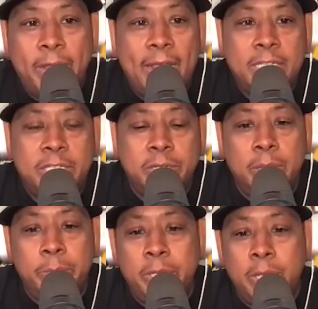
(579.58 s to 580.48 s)
ask you,
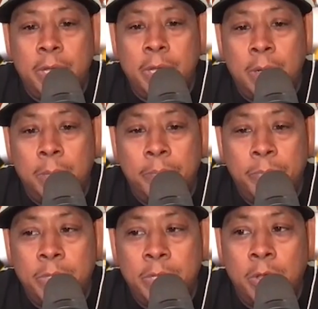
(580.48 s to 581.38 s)
Lemmy,
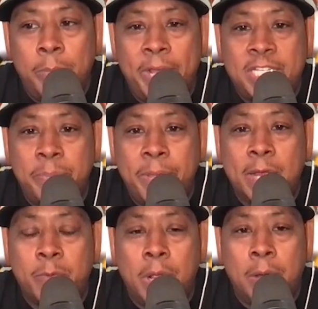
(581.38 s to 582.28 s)
you know, about your
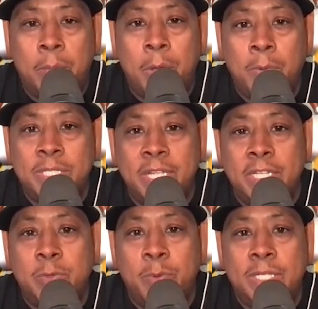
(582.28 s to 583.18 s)
background. I'm always
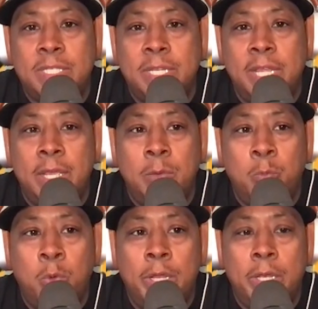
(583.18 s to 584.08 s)
interested
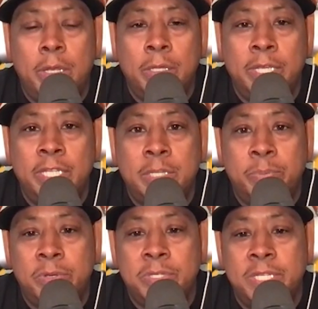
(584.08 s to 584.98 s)
in what leads a
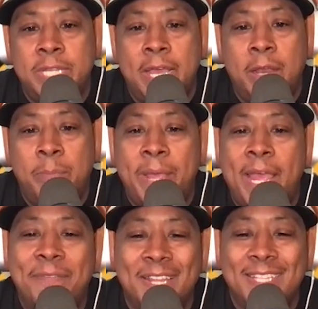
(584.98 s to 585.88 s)
person down a
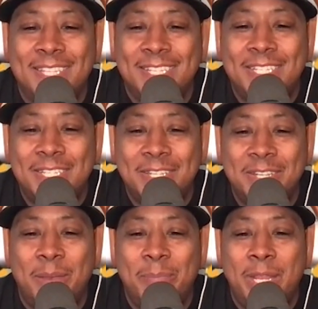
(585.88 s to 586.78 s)
path like this.
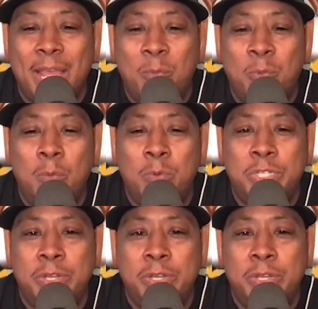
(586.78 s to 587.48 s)
You know what I mean? Like, what was your